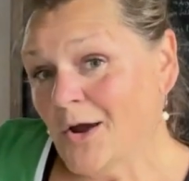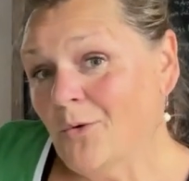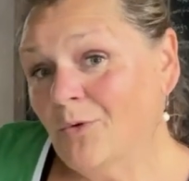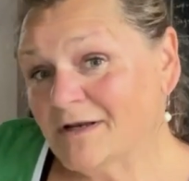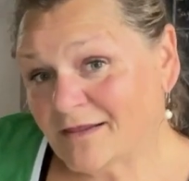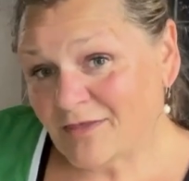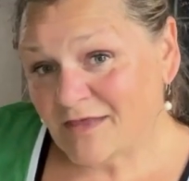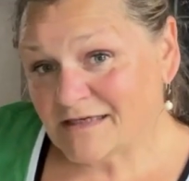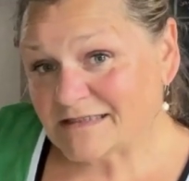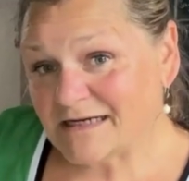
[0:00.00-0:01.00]
One of the
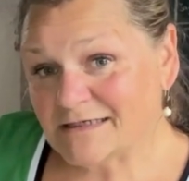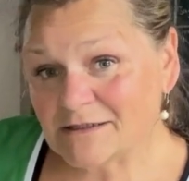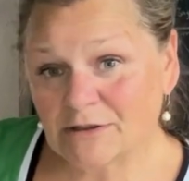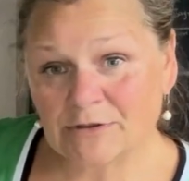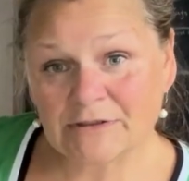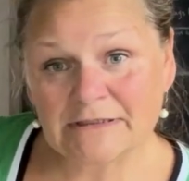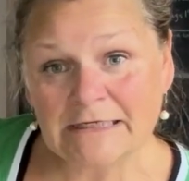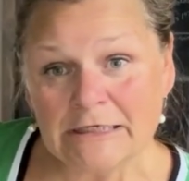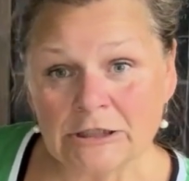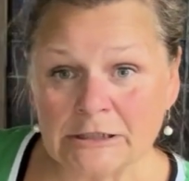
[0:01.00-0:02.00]
things that I did learn
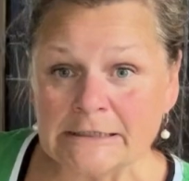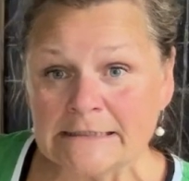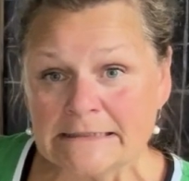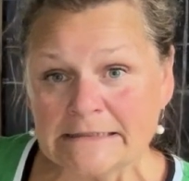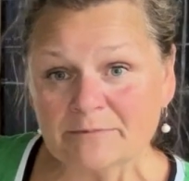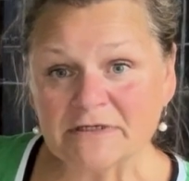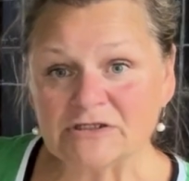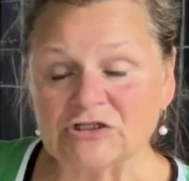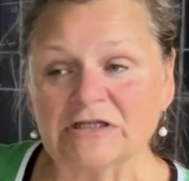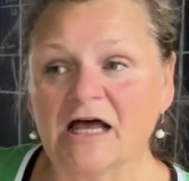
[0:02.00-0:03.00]
here in
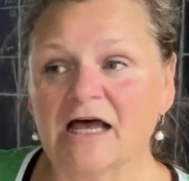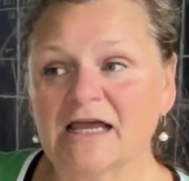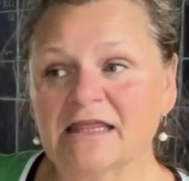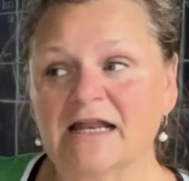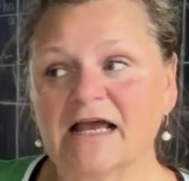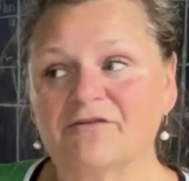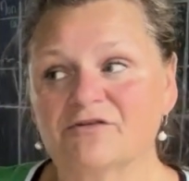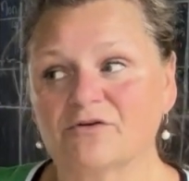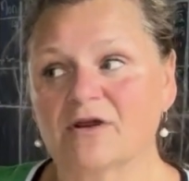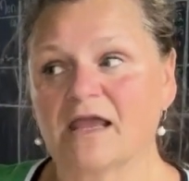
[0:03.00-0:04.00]
mid-July, that
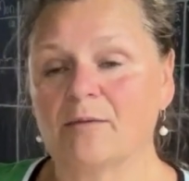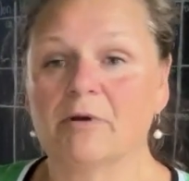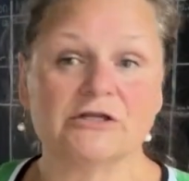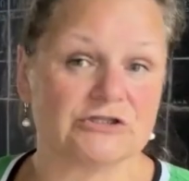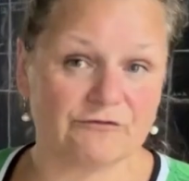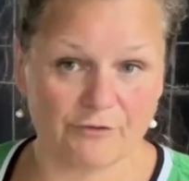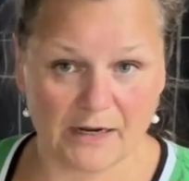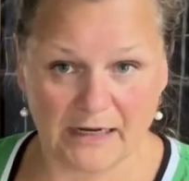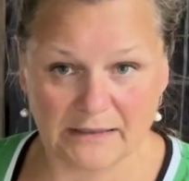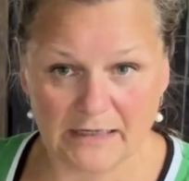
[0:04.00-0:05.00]
after a bunch of
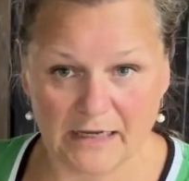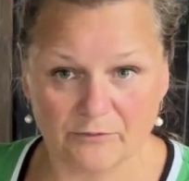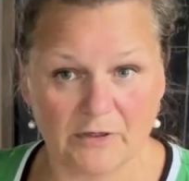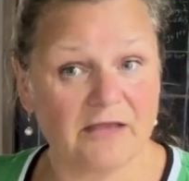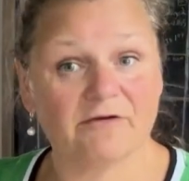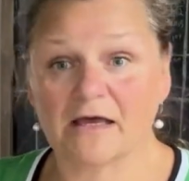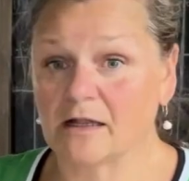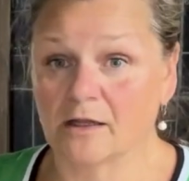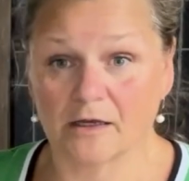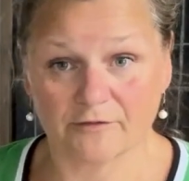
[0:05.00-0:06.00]
rain, and we have had
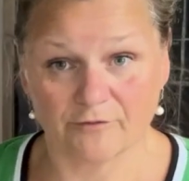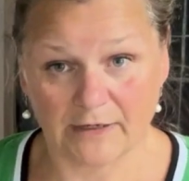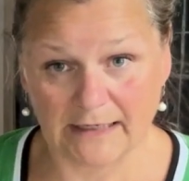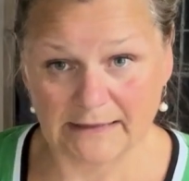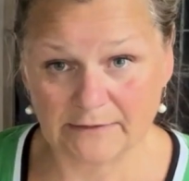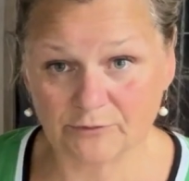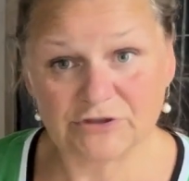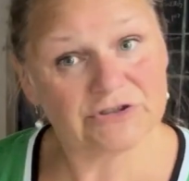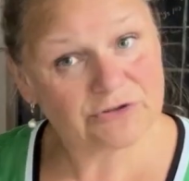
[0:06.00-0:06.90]
a lot of rain, which is